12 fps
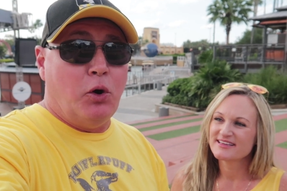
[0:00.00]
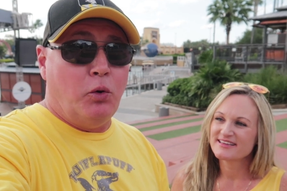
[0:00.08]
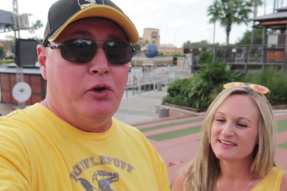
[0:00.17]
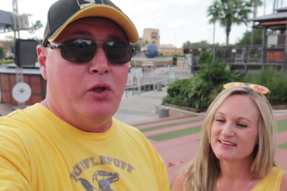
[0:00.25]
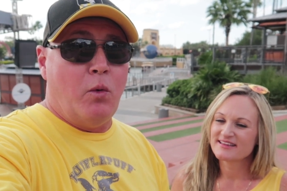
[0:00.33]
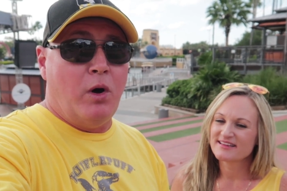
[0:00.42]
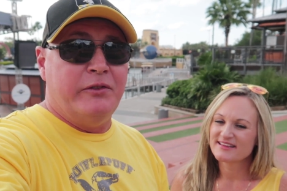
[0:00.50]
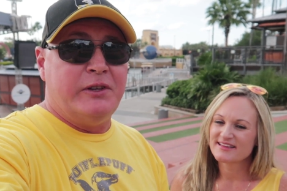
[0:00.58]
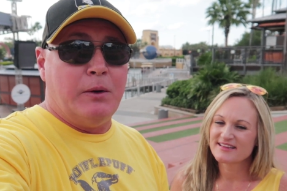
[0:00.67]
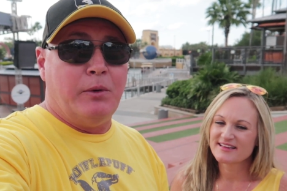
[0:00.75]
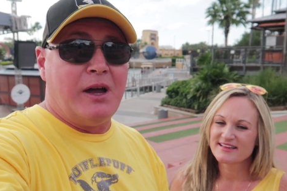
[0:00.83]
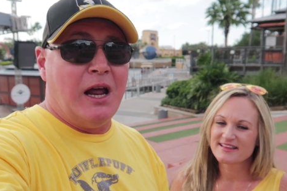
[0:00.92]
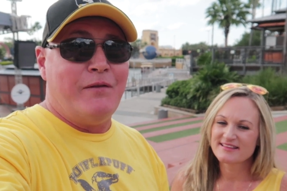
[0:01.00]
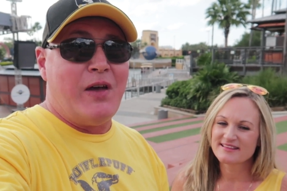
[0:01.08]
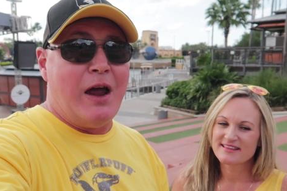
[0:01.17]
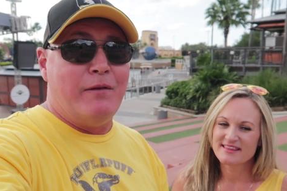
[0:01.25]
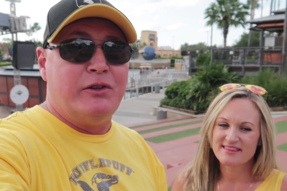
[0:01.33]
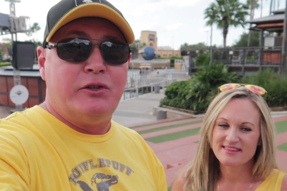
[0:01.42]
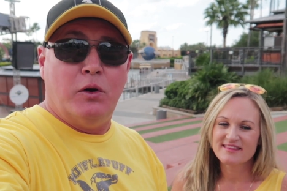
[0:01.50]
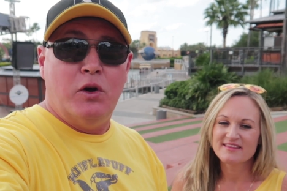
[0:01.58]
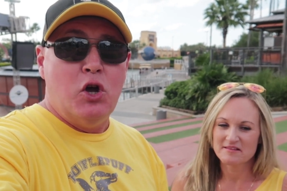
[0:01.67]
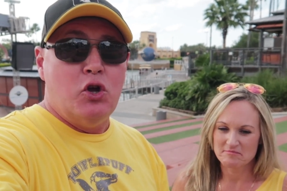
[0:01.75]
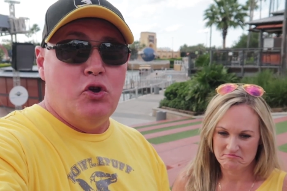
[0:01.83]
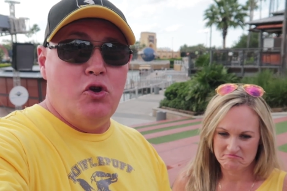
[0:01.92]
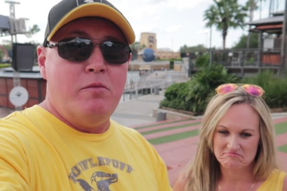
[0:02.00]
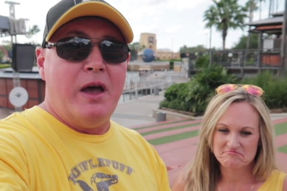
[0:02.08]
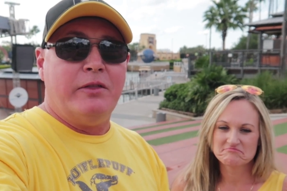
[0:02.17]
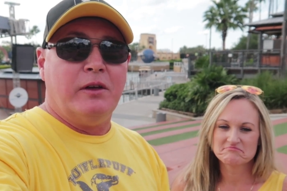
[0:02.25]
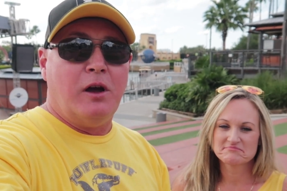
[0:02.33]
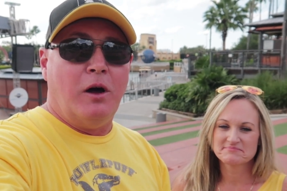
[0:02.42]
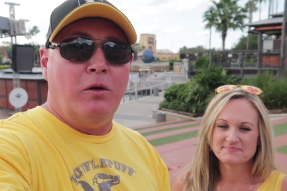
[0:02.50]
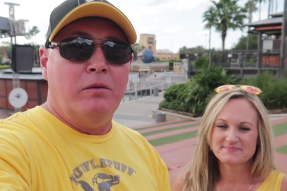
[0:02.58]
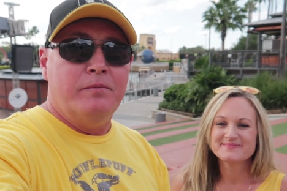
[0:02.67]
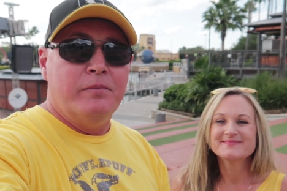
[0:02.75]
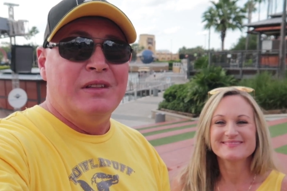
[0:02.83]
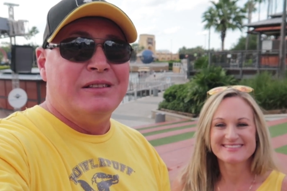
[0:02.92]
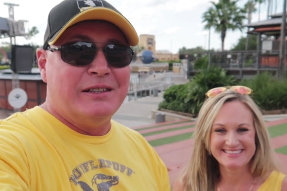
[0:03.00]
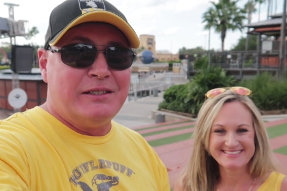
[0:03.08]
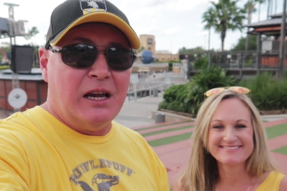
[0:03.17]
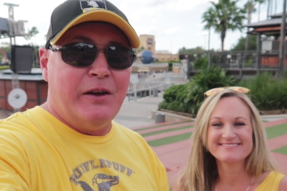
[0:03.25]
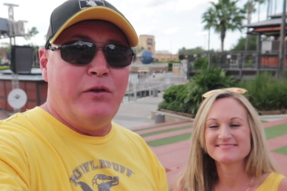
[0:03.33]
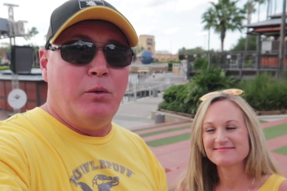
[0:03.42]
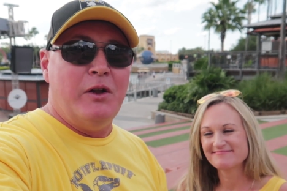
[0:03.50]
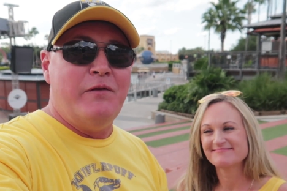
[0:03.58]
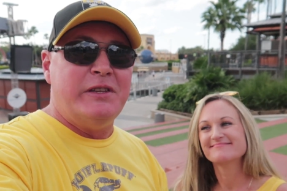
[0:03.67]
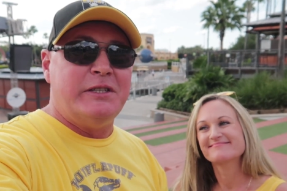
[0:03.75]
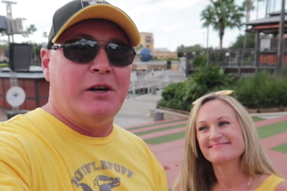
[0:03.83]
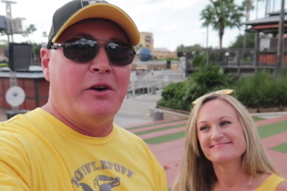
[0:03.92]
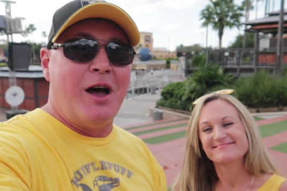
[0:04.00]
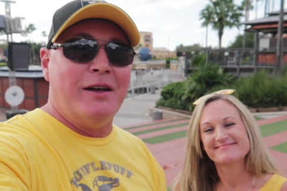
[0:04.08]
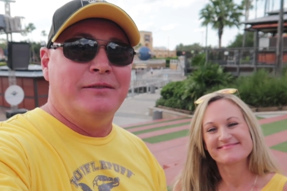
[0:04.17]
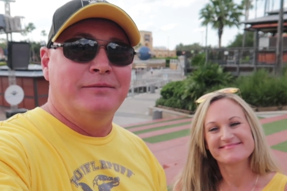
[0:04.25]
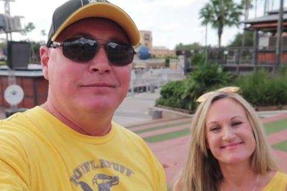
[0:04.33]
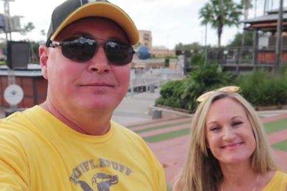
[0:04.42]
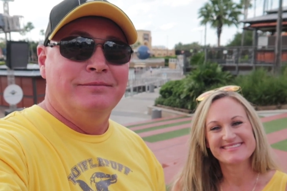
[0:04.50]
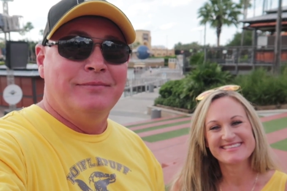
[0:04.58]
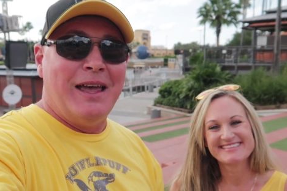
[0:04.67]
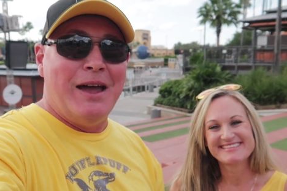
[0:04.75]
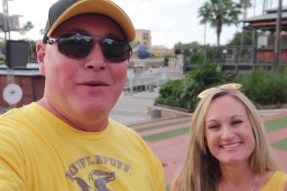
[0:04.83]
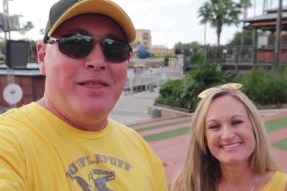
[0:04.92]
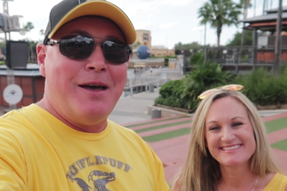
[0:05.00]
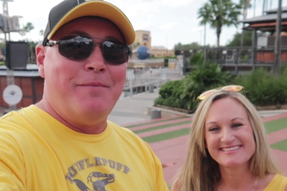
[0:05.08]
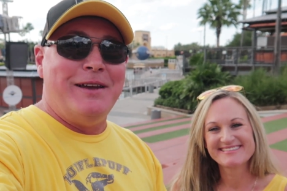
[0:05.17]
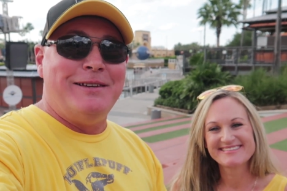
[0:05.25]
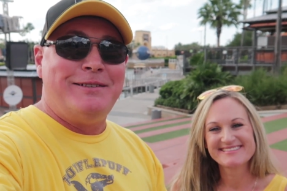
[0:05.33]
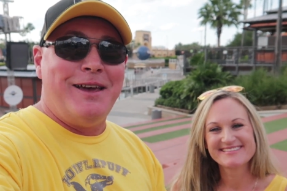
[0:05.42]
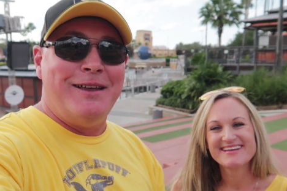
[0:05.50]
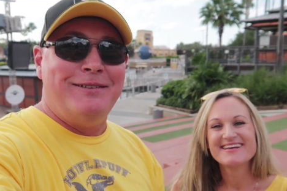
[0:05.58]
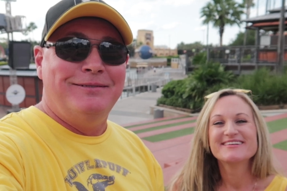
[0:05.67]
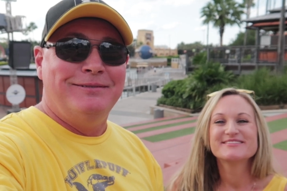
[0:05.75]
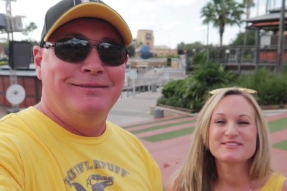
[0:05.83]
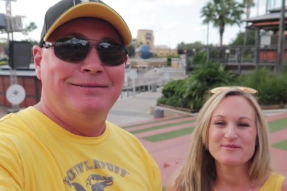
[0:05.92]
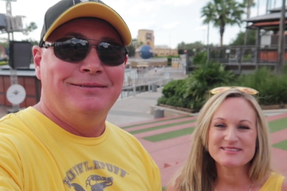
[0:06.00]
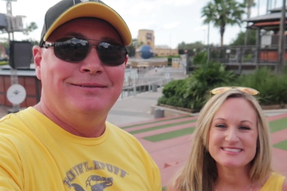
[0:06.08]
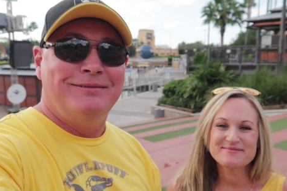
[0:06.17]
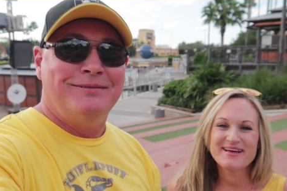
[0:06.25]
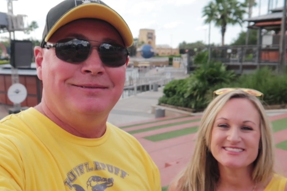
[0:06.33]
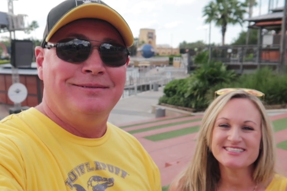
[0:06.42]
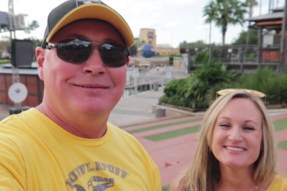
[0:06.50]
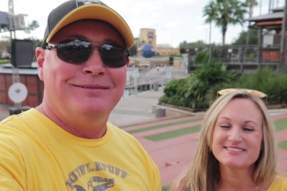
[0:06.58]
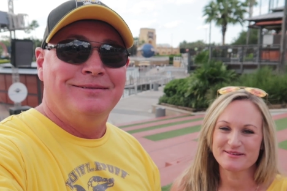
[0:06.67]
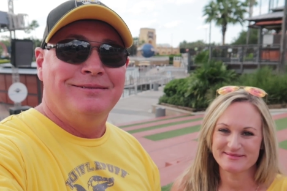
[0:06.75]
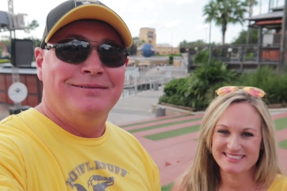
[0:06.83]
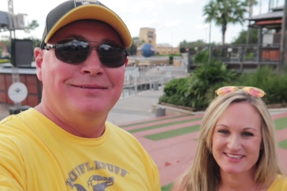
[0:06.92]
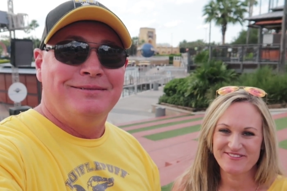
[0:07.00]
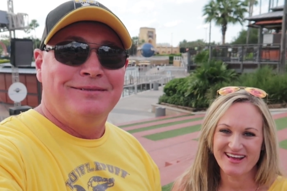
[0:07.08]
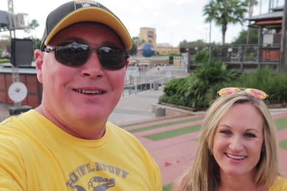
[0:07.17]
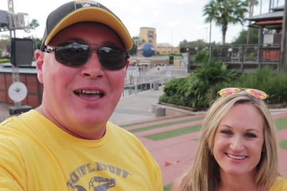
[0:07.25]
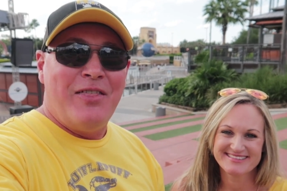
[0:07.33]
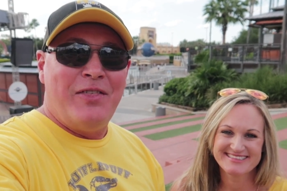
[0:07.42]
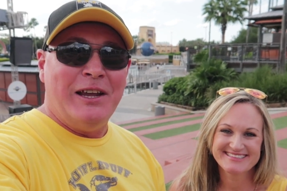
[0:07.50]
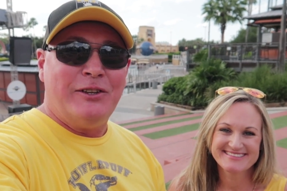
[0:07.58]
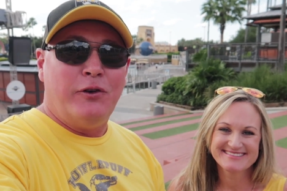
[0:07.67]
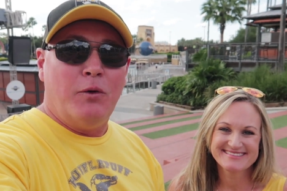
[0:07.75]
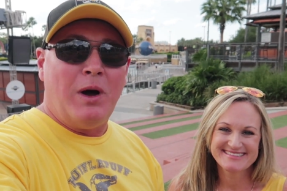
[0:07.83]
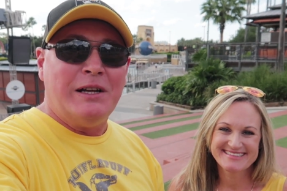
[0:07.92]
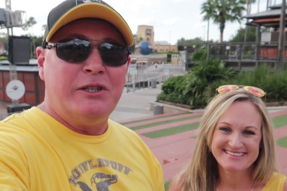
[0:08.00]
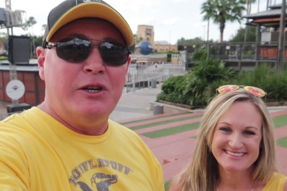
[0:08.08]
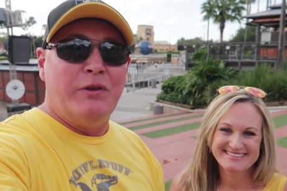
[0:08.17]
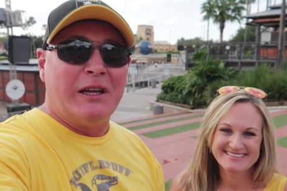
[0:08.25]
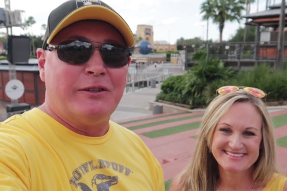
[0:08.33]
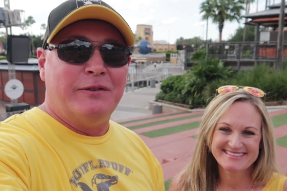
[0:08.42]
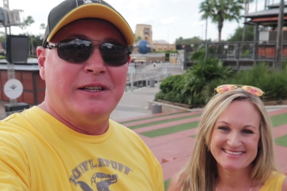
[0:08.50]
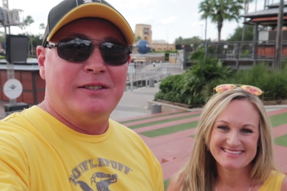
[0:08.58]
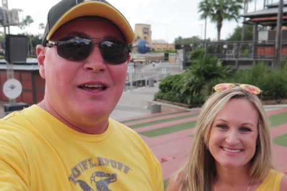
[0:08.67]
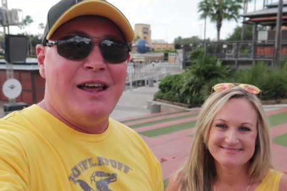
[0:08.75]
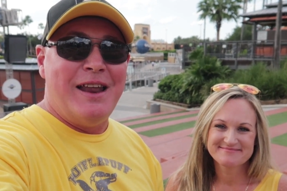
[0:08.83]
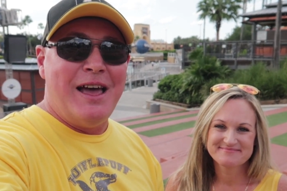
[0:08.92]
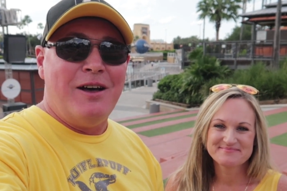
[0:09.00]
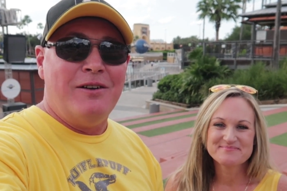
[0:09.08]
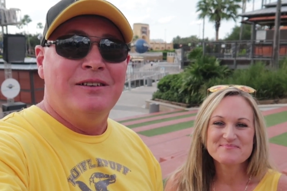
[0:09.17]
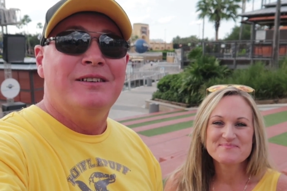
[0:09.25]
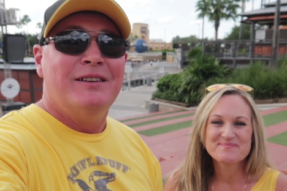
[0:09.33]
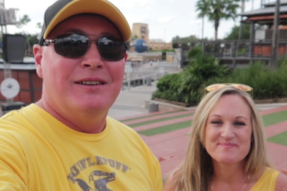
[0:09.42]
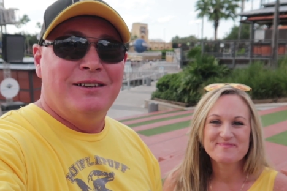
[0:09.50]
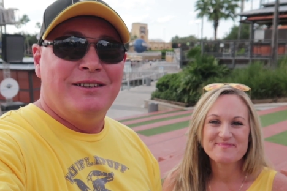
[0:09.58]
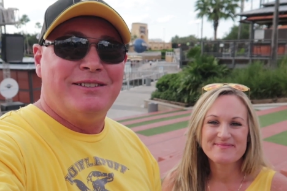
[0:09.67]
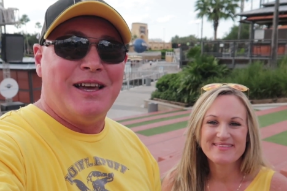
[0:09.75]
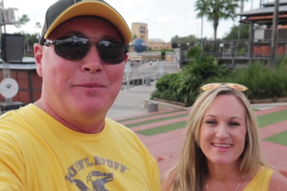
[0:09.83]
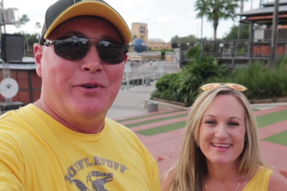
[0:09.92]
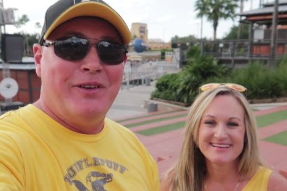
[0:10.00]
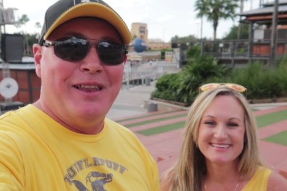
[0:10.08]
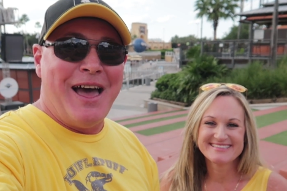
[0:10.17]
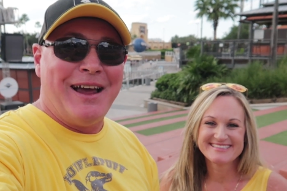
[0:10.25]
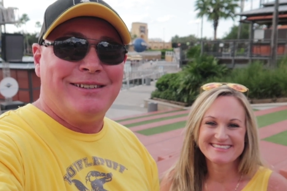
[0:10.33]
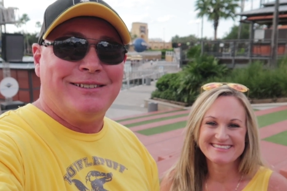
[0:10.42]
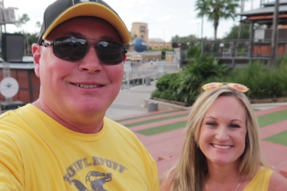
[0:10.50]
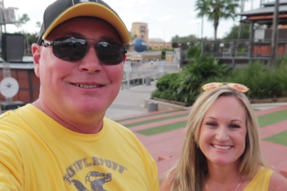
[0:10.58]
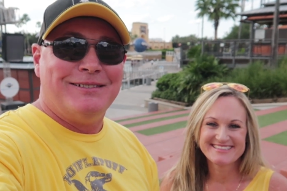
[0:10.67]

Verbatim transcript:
Speaker 1: told you the ones that were kind of average. So you make the call. Decide if you want to visit or not. And with that being said,
Speaker 2: don't miss the magic, don't miss the fun.
Speaker 1: Thanks for watching RixFlix. And now, it's time to relax.